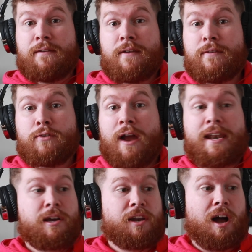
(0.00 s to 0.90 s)
even if you're any
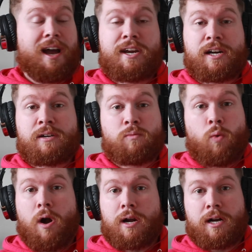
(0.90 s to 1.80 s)
kind of hiker,
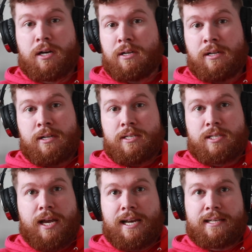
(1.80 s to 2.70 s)
walker,
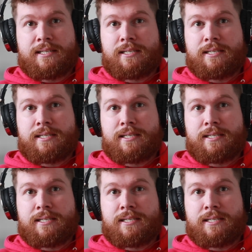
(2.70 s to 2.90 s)
cyclist.